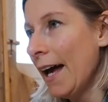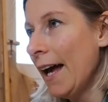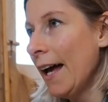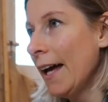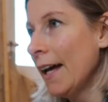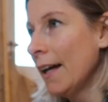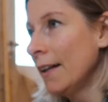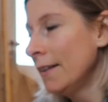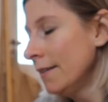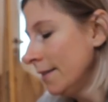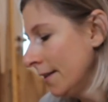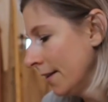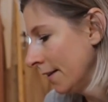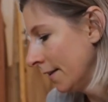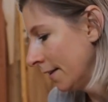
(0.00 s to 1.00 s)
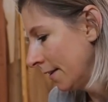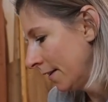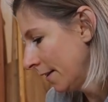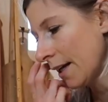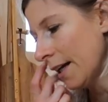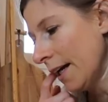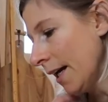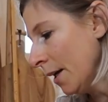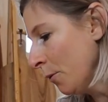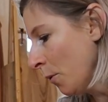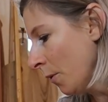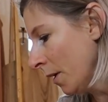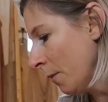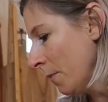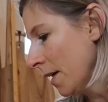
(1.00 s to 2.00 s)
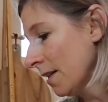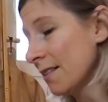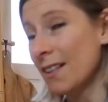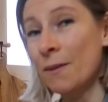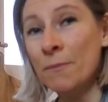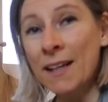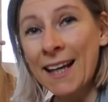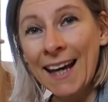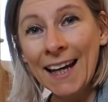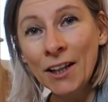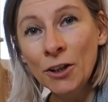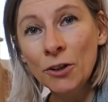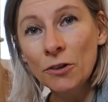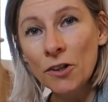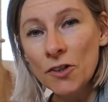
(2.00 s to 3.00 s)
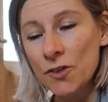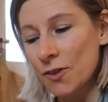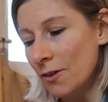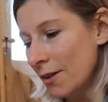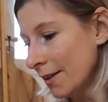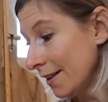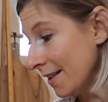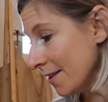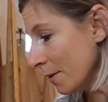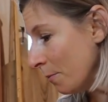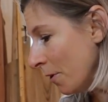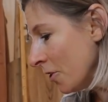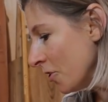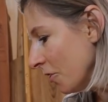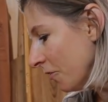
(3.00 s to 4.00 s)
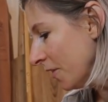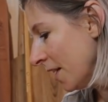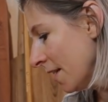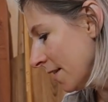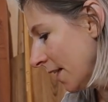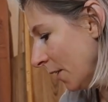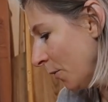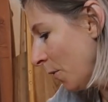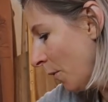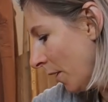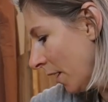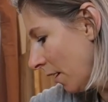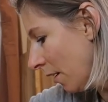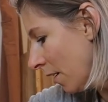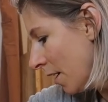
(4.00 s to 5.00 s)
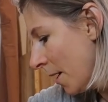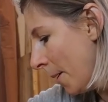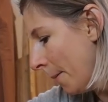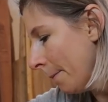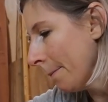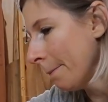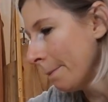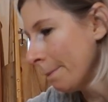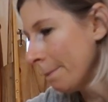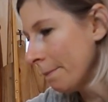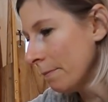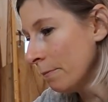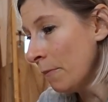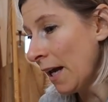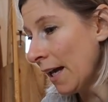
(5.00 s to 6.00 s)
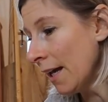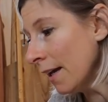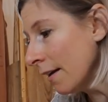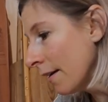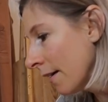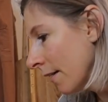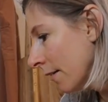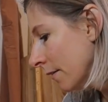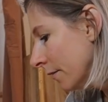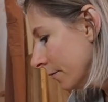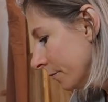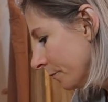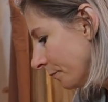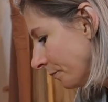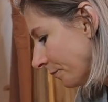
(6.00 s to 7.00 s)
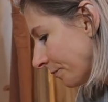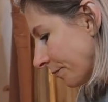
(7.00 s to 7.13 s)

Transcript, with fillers: and and we want to make some candles so there's a bunch of things that we want to make